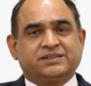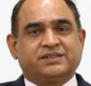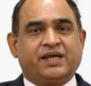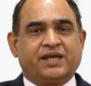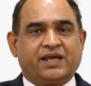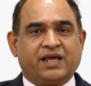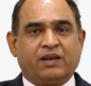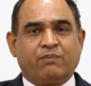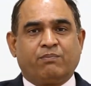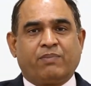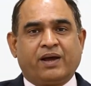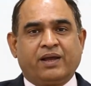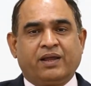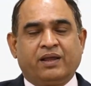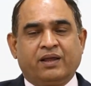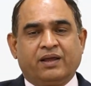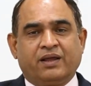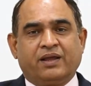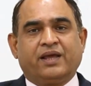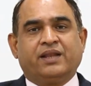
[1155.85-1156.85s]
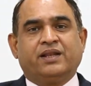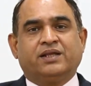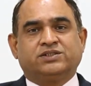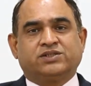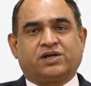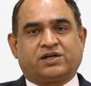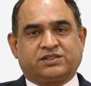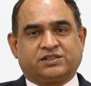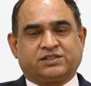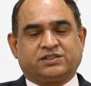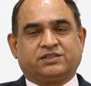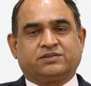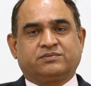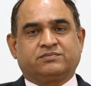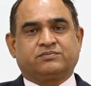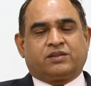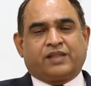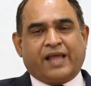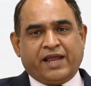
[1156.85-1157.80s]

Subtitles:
taken by NHRC.